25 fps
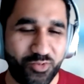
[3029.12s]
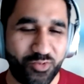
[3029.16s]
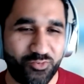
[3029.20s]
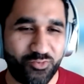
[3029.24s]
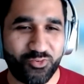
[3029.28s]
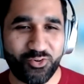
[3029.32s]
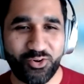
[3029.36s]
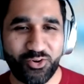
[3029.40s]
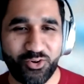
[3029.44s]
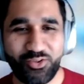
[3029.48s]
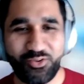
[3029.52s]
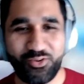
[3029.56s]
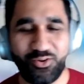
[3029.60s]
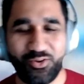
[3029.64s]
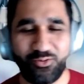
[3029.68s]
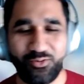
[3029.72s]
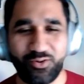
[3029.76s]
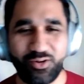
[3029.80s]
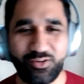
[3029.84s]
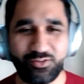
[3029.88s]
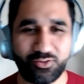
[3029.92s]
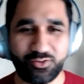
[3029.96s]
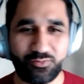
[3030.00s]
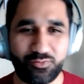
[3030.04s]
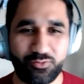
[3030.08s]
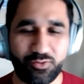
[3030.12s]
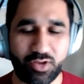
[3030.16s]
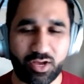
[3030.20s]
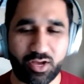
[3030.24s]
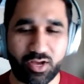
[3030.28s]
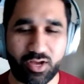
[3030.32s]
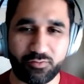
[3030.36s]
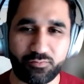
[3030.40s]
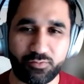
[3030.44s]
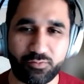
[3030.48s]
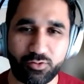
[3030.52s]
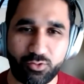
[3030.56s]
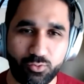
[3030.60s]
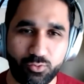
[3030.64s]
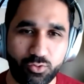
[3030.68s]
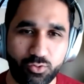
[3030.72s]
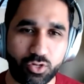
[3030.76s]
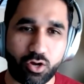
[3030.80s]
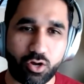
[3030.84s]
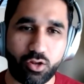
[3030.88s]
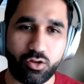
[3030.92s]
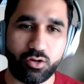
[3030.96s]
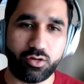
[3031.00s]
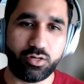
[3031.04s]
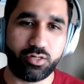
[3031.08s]
before you know it so if you have two
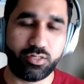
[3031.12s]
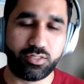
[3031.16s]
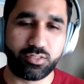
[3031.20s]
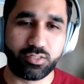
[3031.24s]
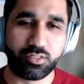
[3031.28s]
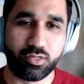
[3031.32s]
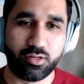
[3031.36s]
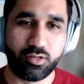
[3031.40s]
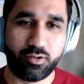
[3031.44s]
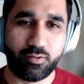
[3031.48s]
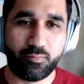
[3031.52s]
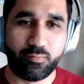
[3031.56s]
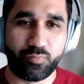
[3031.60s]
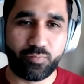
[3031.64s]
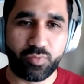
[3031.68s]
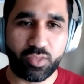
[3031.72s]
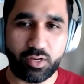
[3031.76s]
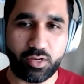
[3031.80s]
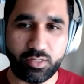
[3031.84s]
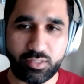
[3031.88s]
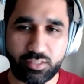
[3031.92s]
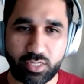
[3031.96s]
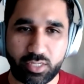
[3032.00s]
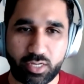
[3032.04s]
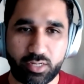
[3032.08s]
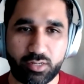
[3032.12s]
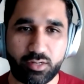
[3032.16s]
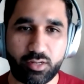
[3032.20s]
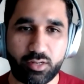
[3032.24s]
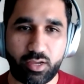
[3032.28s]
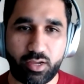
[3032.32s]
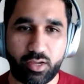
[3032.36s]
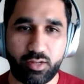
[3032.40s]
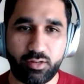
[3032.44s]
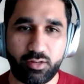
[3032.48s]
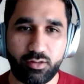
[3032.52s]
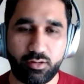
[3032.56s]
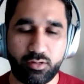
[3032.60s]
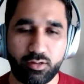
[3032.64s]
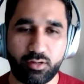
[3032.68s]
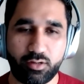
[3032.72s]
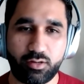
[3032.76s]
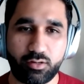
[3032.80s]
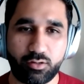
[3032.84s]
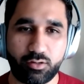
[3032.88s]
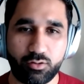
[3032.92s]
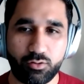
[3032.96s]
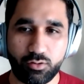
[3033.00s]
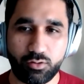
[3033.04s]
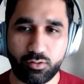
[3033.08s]
dollars a set and
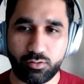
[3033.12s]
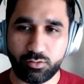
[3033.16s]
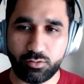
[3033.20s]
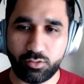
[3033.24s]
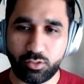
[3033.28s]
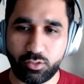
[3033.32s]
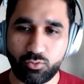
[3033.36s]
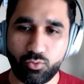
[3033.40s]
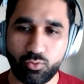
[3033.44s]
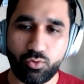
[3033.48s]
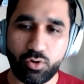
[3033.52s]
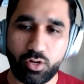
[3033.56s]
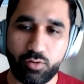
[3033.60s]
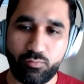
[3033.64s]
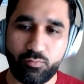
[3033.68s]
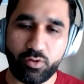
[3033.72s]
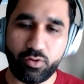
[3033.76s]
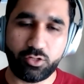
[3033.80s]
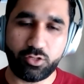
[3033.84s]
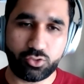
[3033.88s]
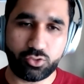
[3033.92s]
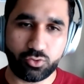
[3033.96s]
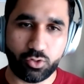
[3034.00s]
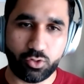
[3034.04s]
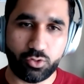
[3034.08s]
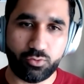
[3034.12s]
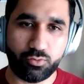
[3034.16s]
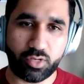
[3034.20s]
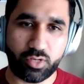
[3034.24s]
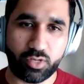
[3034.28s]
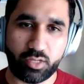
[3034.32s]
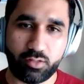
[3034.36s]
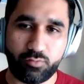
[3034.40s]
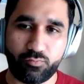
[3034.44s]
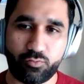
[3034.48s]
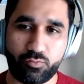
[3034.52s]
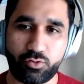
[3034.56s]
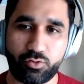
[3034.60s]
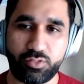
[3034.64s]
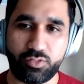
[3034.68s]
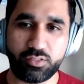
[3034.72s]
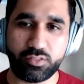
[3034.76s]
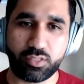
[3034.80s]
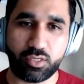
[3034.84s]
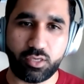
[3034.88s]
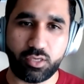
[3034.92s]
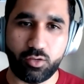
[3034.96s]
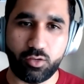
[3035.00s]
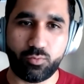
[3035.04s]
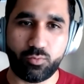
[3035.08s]
uh, the google will show you head for
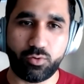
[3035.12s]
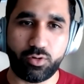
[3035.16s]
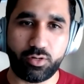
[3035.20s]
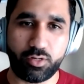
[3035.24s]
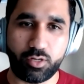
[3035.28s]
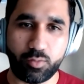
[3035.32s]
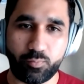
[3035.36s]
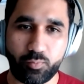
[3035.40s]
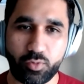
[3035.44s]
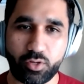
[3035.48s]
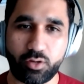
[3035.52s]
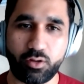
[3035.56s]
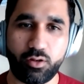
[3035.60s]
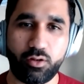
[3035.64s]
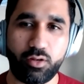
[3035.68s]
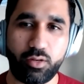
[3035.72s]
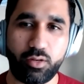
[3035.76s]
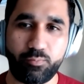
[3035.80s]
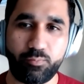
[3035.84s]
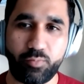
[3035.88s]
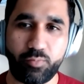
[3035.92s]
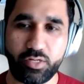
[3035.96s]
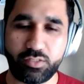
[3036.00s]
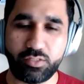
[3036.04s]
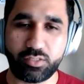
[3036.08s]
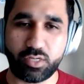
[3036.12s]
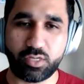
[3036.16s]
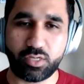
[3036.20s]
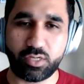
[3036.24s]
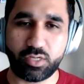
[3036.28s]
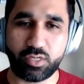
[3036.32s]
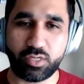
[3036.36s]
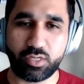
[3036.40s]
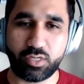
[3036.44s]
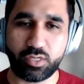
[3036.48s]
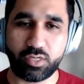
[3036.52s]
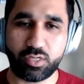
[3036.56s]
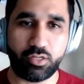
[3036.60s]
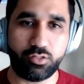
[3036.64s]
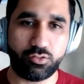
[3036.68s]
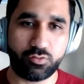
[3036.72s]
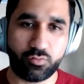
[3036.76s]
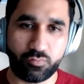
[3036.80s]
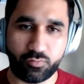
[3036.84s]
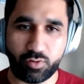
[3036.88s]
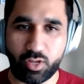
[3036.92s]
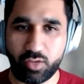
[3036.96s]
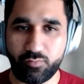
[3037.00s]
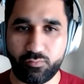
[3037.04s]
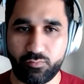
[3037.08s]
this keyword typical bids are in the range
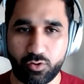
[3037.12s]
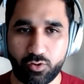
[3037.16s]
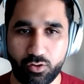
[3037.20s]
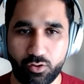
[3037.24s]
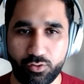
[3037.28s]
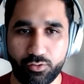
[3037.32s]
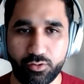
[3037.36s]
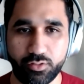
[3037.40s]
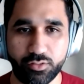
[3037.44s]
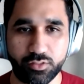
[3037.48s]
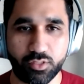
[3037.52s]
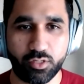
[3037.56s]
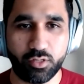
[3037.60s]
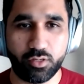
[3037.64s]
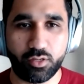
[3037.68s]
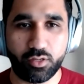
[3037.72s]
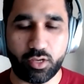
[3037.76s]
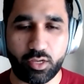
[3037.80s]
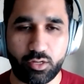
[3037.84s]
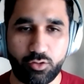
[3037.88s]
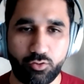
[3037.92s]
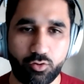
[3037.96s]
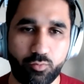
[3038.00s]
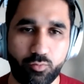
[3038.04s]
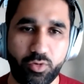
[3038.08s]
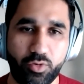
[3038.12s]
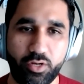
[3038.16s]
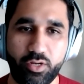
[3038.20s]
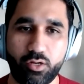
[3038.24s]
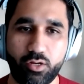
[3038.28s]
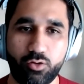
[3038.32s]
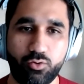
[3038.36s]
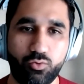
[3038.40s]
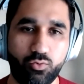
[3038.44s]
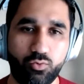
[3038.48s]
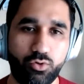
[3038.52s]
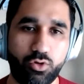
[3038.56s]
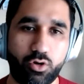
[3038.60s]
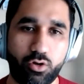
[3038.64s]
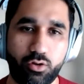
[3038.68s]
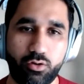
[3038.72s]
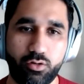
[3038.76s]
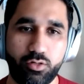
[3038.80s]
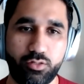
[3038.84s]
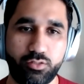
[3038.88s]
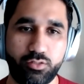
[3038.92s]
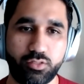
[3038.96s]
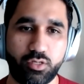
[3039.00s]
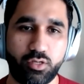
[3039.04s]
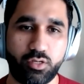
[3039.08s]
of five dollars and you're bidding two
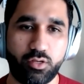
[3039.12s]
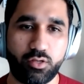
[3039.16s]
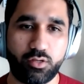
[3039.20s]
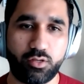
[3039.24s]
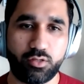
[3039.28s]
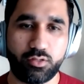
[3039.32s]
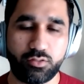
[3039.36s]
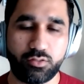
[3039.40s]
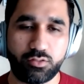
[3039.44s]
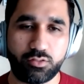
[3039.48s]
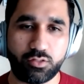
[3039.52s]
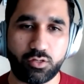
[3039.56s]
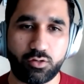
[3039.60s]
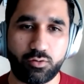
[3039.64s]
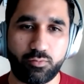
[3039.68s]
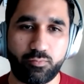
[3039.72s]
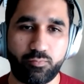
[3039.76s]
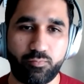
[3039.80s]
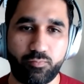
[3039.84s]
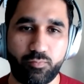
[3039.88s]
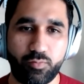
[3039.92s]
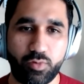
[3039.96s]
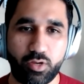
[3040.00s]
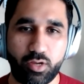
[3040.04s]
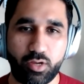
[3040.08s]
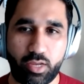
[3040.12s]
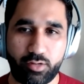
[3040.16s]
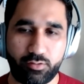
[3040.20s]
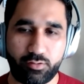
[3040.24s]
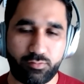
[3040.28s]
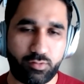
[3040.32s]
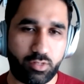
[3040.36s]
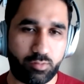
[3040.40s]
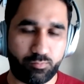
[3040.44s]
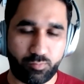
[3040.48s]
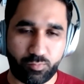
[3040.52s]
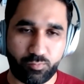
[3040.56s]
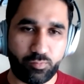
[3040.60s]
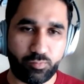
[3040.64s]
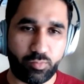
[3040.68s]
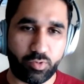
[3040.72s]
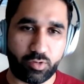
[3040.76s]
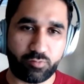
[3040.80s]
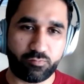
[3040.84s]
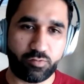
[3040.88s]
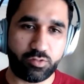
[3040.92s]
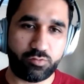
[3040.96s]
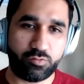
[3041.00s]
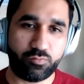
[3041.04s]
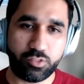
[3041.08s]
dollars so and they
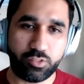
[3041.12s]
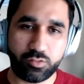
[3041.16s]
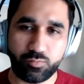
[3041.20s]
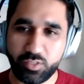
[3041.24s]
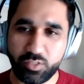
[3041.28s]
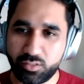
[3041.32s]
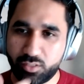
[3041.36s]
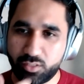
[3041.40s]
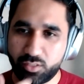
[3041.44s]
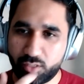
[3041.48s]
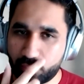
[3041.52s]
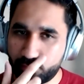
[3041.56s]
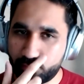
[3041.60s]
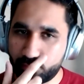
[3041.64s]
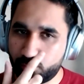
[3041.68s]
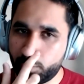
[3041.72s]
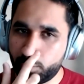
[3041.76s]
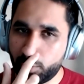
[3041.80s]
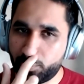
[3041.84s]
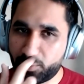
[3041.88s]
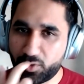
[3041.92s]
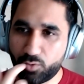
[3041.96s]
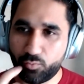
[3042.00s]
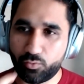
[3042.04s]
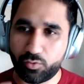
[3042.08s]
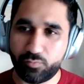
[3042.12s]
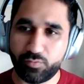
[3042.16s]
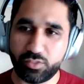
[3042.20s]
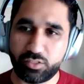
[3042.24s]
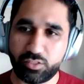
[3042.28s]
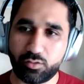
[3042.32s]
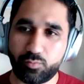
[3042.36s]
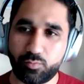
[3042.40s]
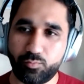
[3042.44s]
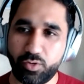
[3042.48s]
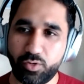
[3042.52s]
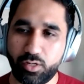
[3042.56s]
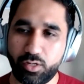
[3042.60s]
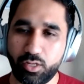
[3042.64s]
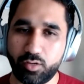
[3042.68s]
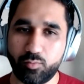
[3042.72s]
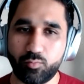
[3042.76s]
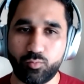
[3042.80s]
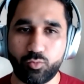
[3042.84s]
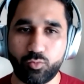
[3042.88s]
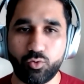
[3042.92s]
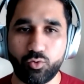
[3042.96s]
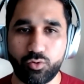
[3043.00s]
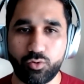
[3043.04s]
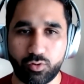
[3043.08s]
which which means there are other people who are, which are
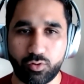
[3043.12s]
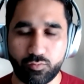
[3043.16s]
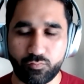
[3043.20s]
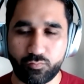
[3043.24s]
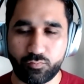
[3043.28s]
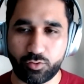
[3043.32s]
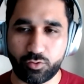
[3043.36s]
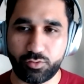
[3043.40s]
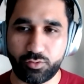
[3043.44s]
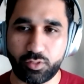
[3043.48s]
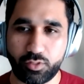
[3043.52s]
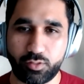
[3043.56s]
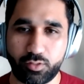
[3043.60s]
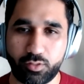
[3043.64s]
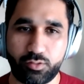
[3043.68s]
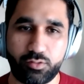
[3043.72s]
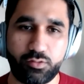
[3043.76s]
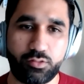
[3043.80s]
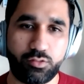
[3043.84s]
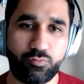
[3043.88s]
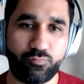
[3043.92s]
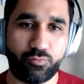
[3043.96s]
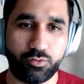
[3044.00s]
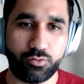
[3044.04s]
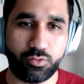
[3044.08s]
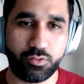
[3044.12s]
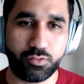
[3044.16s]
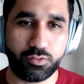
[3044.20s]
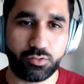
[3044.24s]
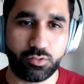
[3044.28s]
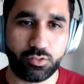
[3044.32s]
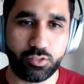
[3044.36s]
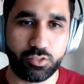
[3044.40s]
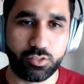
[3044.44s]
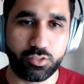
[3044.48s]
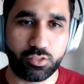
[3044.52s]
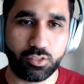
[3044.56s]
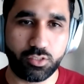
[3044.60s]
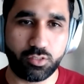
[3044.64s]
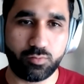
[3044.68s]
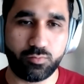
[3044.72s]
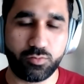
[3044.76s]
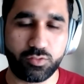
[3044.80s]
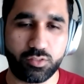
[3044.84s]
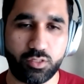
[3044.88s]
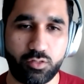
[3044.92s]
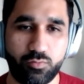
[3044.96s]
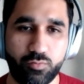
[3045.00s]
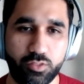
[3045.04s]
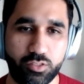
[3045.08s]
bidding more for the for the search
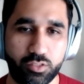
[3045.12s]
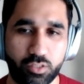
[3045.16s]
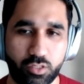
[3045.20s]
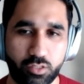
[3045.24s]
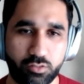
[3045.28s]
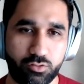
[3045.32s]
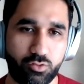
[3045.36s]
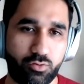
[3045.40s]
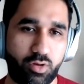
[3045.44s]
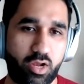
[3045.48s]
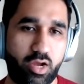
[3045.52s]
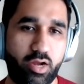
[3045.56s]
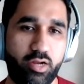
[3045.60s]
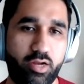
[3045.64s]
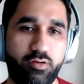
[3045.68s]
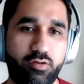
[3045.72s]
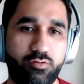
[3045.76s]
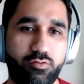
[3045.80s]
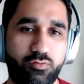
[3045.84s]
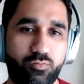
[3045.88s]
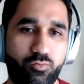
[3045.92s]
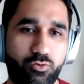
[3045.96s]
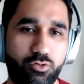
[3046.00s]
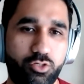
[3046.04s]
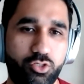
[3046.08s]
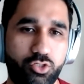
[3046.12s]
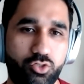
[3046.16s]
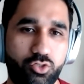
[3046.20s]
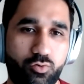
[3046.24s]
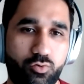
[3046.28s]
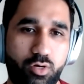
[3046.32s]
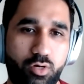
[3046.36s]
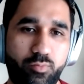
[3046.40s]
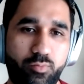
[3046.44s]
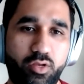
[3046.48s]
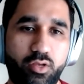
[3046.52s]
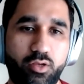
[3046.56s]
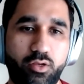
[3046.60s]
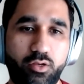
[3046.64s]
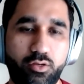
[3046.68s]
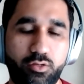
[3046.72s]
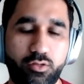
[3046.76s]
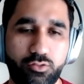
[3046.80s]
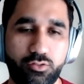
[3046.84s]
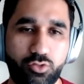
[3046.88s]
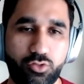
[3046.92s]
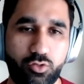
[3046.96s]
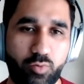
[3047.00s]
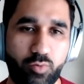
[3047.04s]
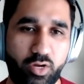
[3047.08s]
terms in which case your ads won't show up
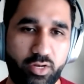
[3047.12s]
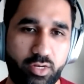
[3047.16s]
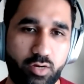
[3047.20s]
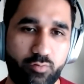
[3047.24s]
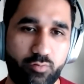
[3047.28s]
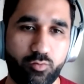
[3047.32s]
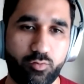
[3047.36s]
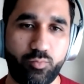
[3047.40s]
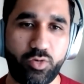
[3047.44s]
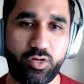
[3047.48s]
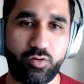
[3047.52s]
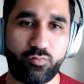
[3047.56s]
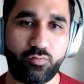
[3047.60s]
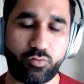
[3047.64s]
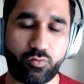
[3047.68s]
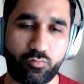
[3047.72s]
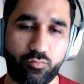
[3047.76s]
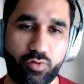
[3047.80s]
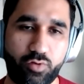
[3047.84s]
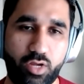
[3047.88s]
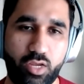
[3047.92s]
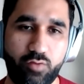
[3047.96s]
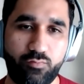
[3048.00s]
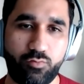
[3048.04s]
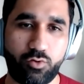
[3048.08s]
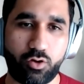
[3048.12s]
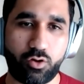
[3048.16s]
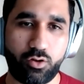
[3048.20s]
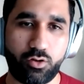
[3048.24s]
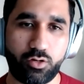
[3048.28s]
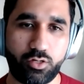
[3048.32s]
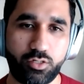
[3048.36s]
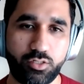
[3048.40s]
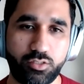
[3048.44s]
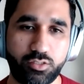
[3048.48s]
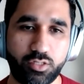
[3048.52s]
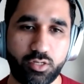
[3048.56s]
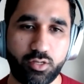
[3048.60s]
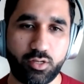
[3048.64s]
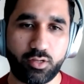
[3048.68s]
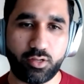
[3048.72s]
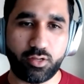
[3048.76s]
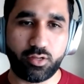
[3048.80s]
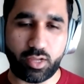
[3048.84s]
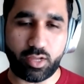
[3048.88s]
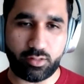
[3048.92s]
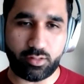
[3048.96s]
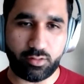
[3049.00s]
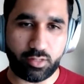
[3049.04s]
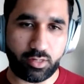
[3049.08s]
so you might have to bid for five dollars
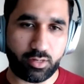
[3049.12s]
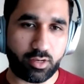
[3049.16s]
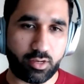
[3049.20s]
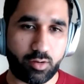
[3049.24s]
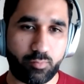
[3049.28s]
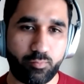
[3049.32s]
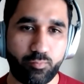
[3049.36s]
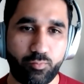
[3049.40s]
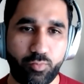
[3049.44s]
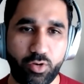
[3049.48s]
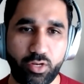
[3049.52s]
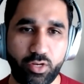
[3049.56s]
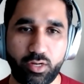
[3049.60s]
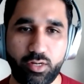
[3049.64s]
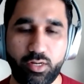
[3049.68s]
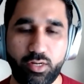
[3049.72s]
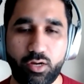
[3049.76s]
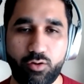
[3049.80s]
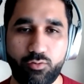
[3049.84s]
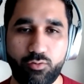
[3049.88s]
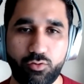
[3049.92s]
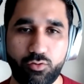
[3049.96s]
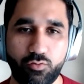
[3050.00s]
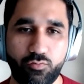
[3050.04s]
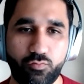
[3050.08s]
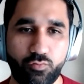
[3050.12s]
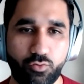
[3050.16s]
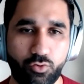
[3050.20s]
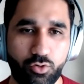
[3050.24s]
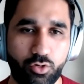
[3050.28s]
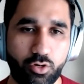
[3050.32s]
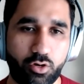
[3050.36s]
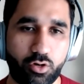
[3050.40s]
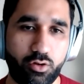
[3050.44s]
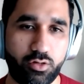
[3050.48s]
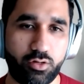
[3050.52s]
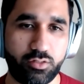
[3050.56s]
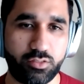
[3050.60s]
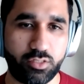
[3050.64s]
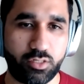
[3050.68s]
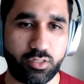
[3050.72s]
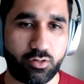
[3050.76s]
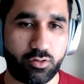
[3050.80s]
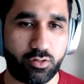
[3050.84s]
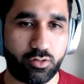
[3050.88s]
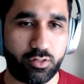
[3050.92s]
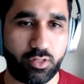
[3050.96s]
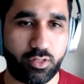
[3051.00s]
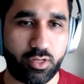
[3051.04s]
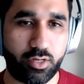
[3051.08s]
and then come bring it down to four dollars and
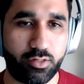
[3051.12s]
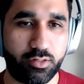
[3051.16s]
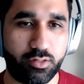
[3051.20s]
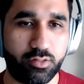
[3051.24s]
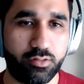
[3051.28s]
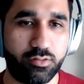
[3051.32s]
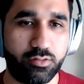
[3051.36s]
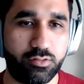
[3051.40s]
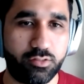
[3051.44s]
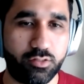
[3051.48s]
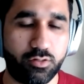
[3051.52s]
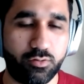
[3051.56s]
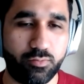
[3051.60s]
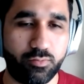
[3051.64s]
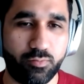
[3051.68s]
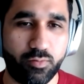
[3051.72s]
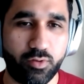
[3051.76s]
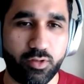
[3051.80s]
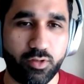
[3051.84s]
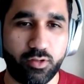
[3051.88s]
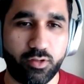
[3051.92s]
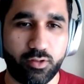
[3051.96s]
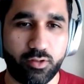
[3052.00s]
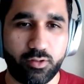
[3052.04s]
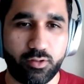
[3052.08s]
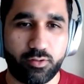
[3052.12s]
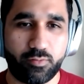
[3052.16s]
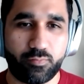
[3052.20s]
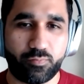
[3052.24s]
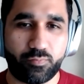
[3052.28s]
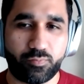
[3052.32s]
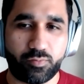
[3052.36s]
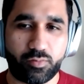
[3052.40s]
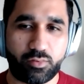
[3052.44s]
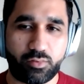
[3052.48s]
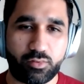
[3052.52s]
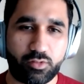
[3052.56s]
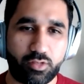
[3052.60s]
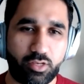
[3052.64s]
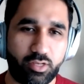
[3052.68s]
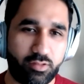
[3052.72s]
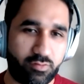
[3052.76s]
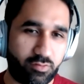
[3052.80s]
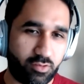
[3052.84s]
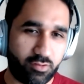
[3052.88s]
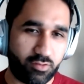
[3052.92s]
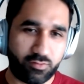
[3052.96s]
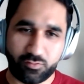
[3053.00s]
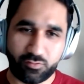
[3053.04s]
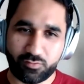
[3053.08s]
all that so
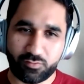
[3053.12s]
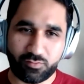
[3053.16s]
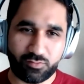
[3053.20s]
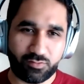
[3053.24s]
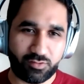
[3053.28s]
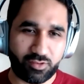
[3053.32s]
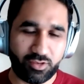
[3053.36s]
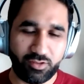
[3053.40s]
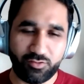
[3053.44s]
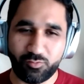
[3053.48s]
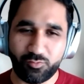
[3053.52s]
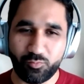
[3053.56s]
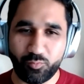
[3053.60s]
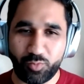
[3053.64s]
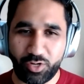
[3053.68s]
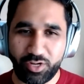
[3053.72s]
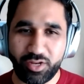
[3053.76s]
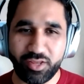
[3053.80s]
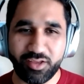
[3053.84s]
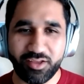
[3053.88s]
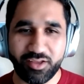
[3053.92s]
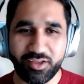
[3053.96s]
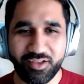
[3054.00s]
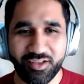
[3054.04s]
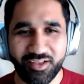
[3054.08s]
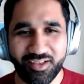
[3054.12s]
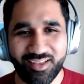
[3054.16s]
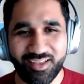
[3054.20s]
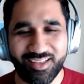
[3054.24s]
it's it's it's bidding